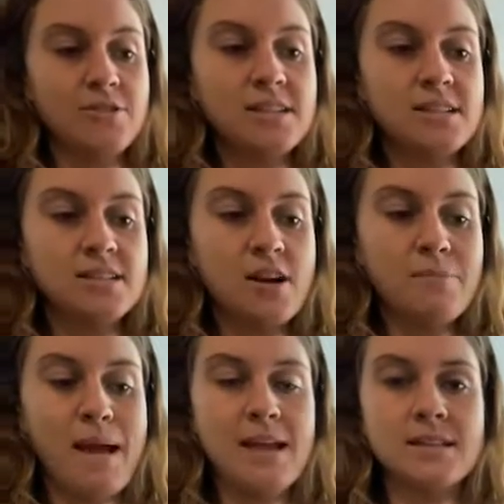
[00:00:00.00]
this is our
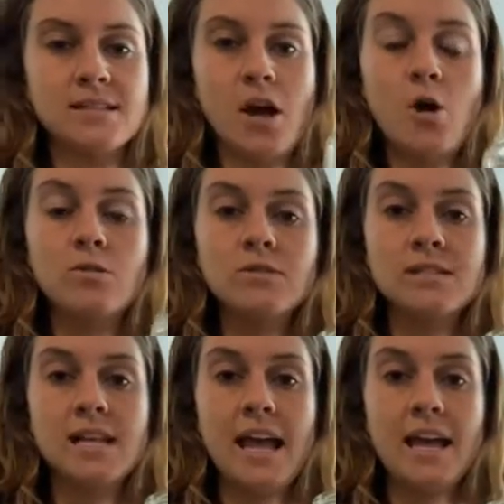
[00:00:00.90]
base,
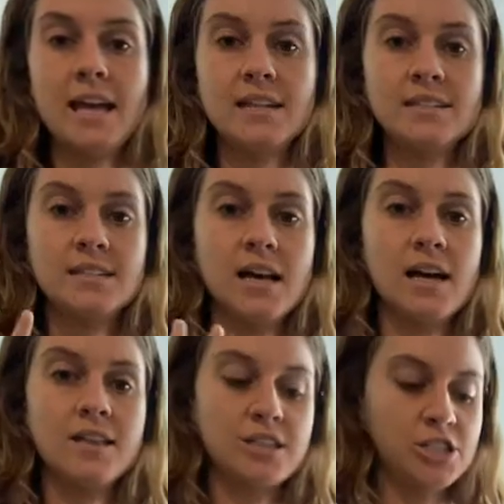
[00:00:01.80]
oats and
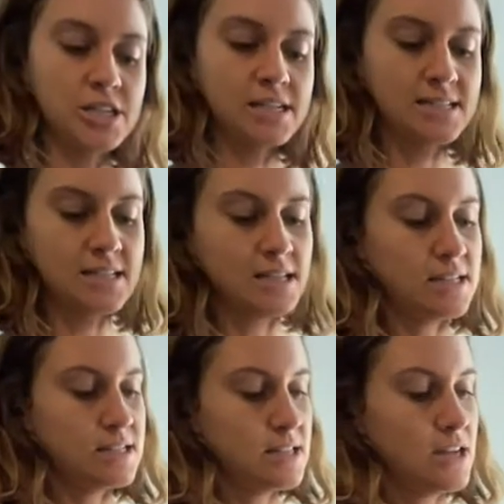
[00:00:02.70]
the chia
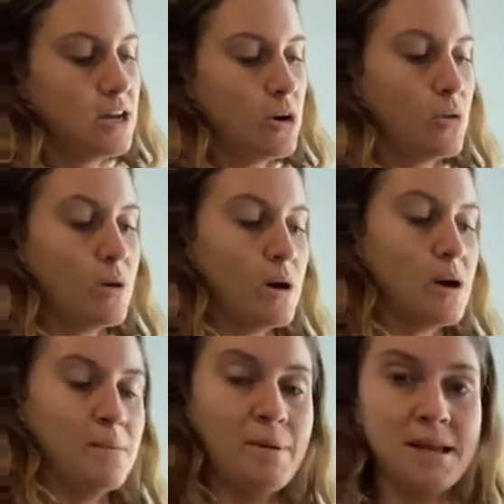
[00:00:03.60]
seeds
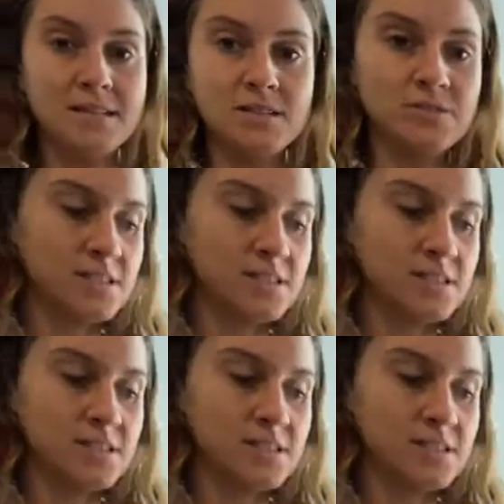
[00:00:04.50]
or basil